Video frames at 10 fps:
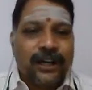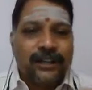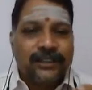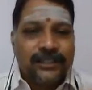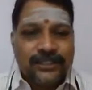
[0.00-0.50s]

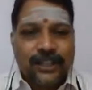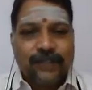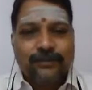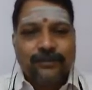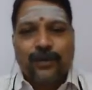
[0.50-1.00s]
This
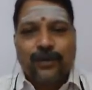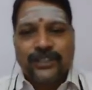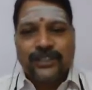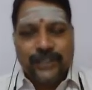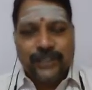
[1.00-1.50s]
term was
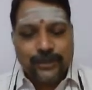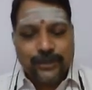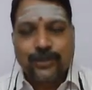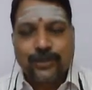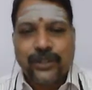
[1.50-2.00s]

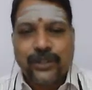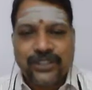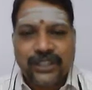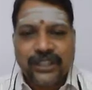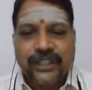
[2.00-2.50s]
introduced
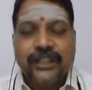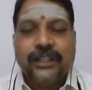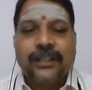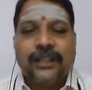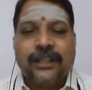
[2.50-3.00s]
originally
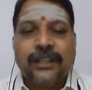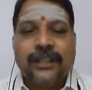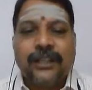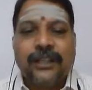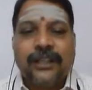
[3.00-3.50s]
in the
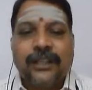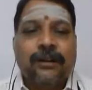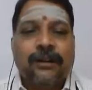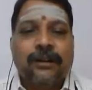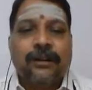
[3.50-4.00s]
bill
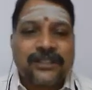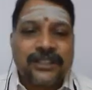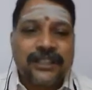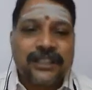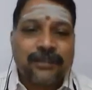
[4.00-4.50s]

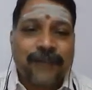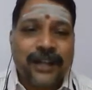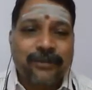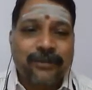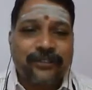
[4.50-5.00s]
presented in the
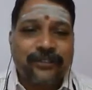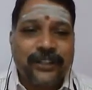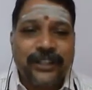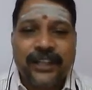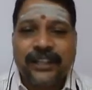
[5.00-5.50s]
Parliament of
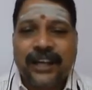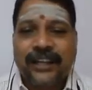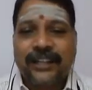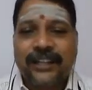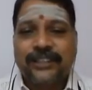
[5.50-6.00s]
India in the
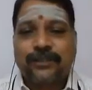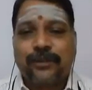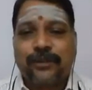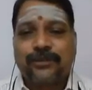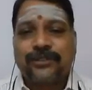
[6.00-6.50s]
Agriculture
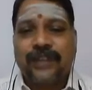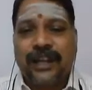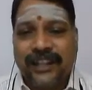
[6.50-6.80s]
Produce and